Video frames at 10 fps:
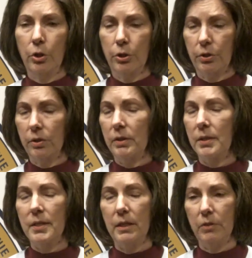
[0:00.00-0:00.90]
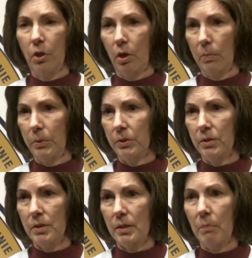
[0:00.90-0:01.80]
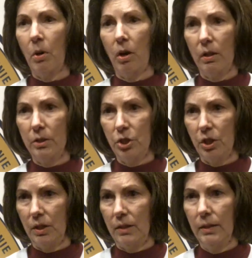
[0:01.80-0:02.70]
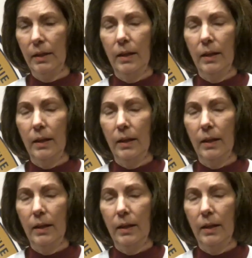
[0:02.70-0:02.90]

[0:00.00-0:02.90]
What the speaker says: heard Stephen Harper's apology.